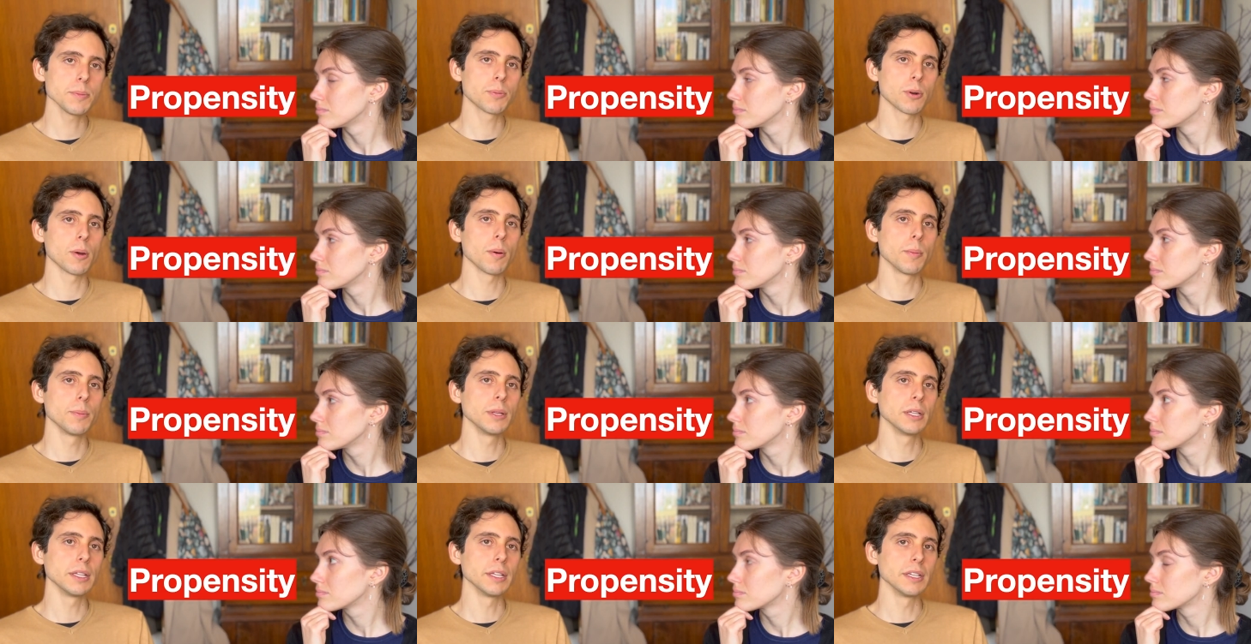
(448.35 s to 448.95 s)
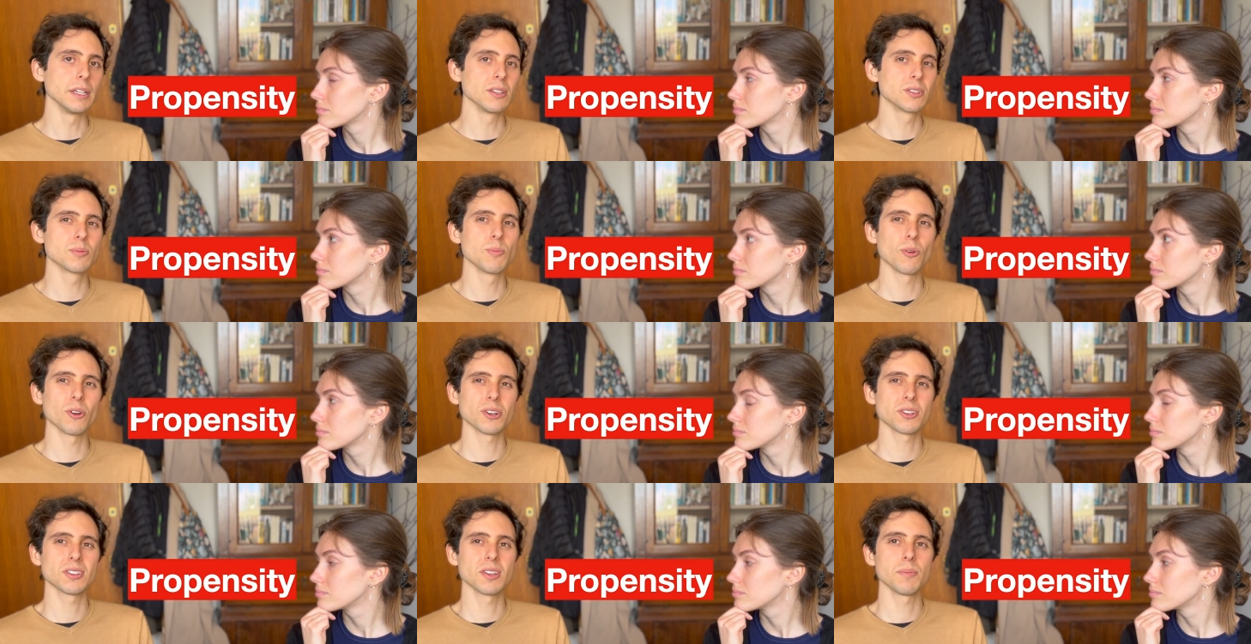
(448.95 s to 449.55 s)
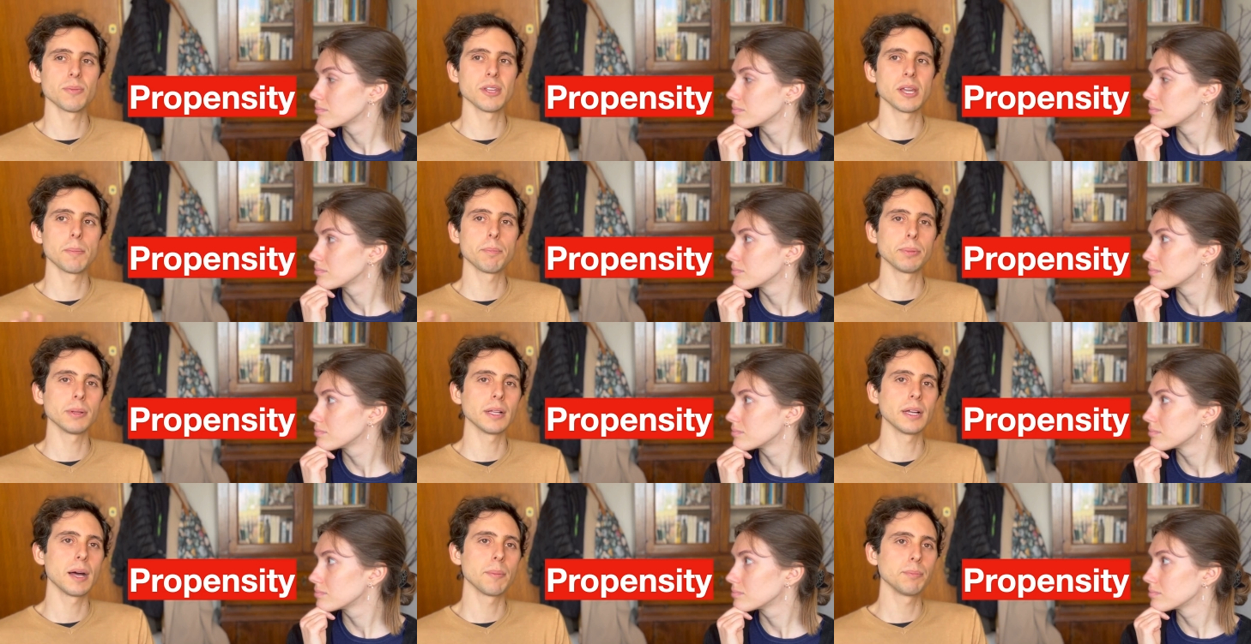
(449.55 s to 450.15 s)
Speaker 1: probability is more something
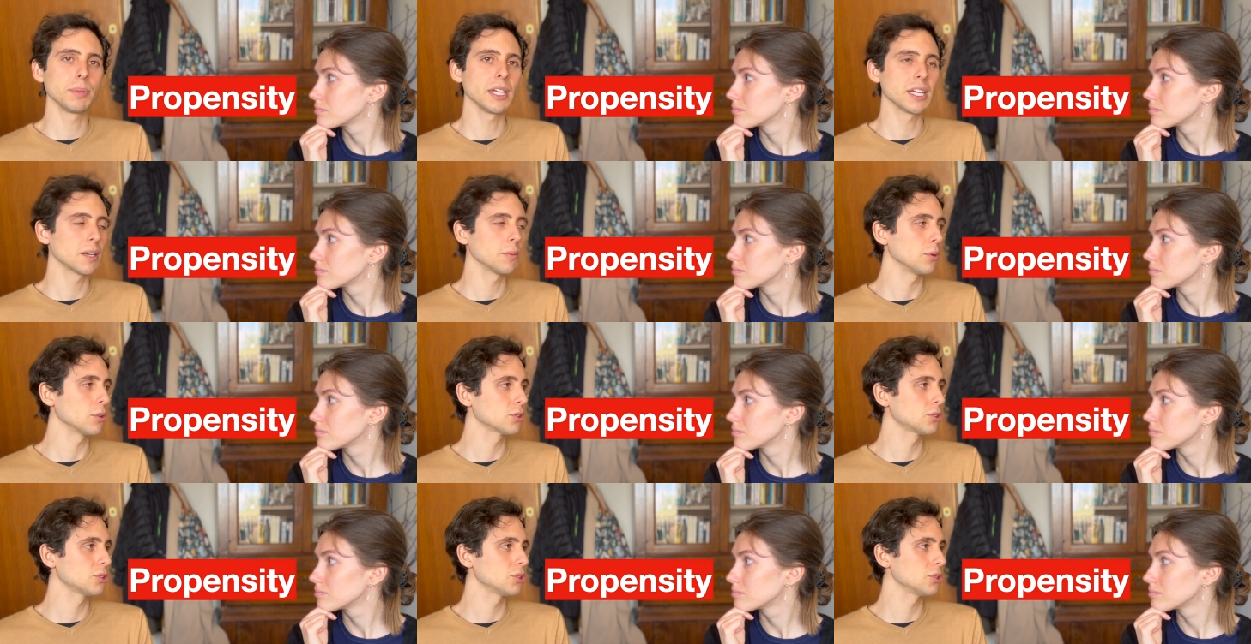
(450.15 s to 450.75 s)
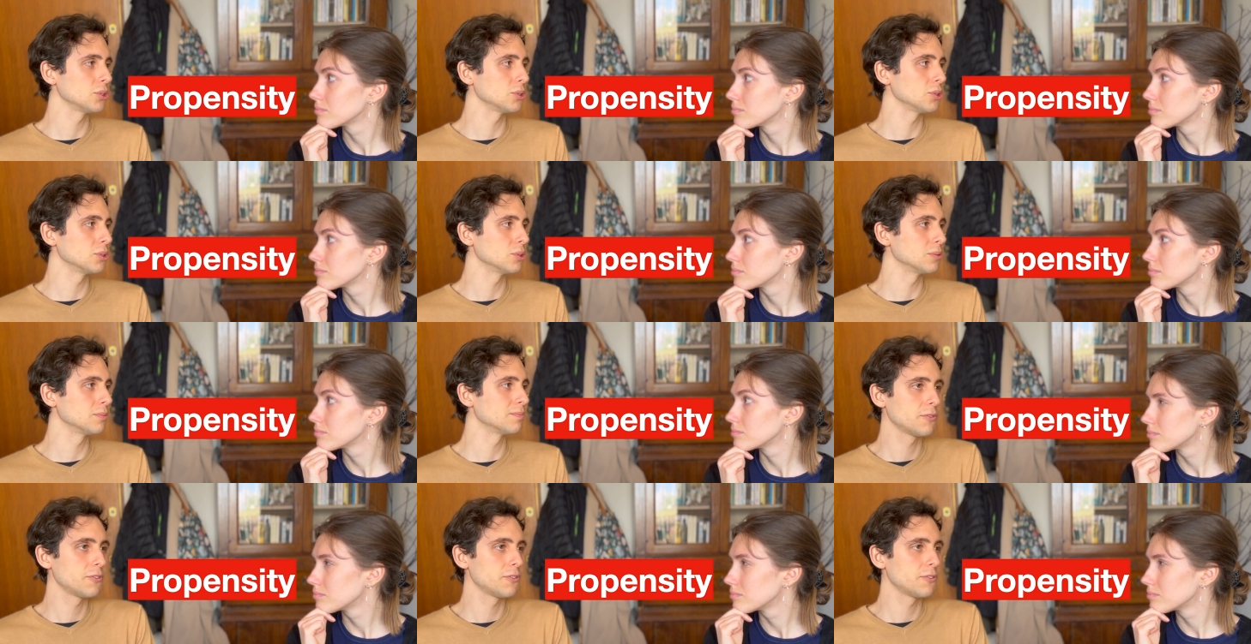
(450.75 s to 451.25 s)
apl applicable to